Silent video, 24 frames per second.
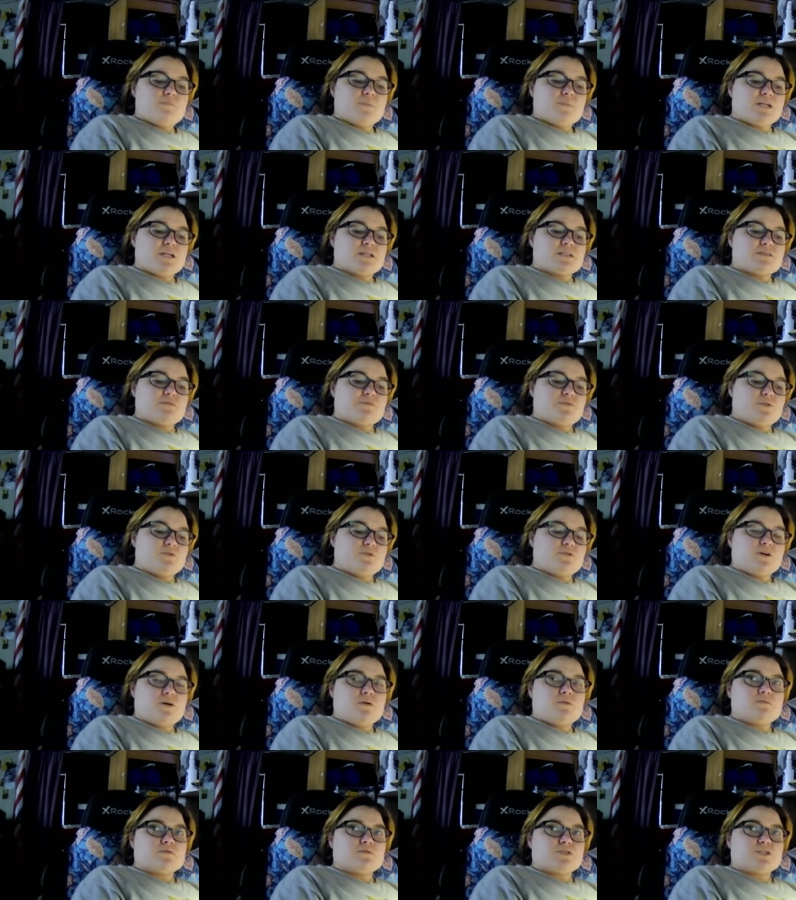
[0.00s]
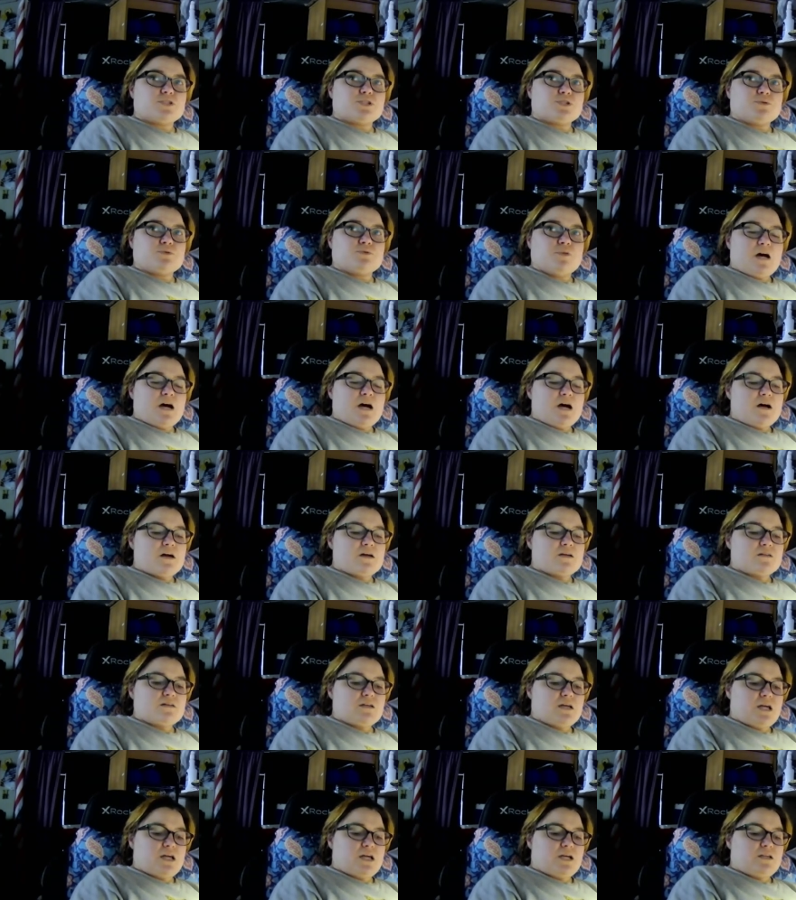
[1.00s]
because if you don't do
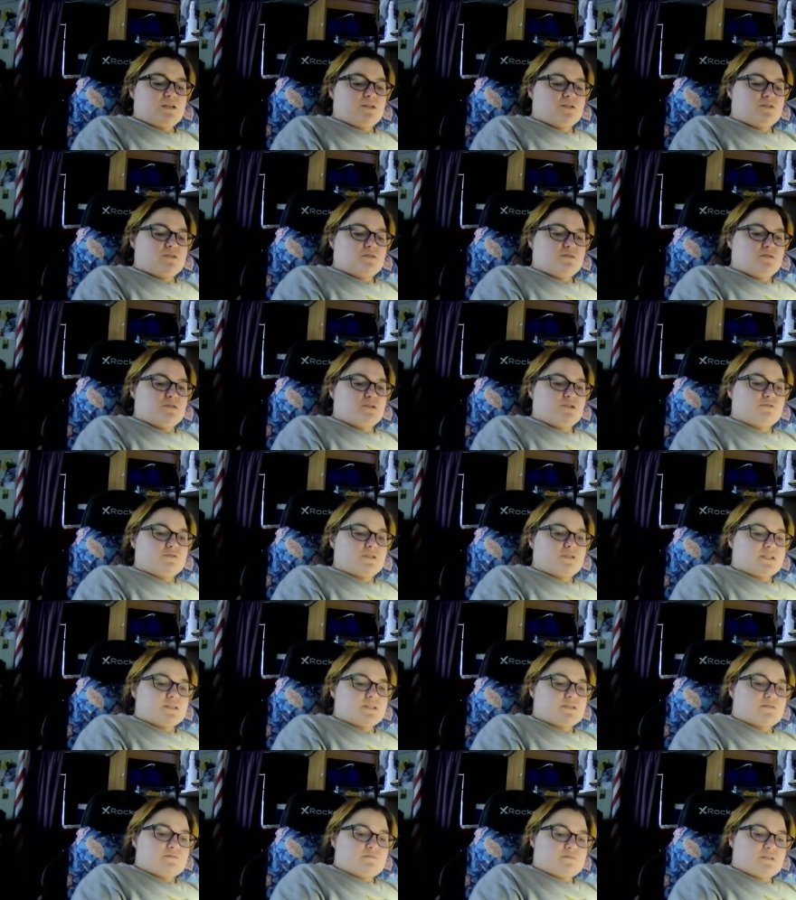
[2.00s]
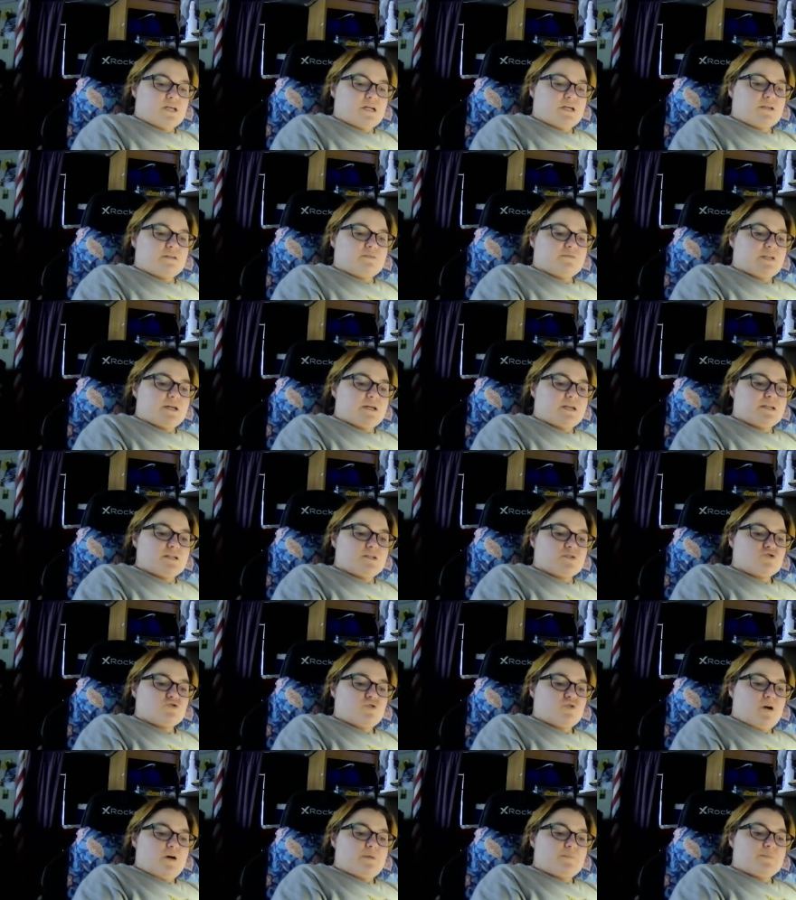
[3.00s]
that and you just kind of let it
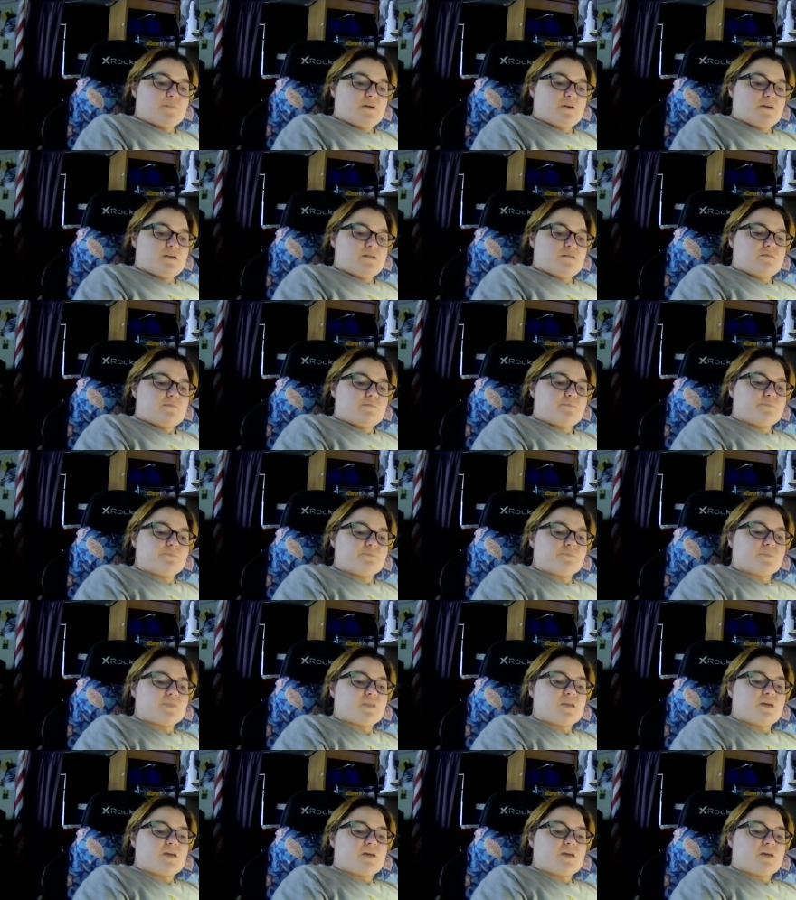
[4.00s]
drop there,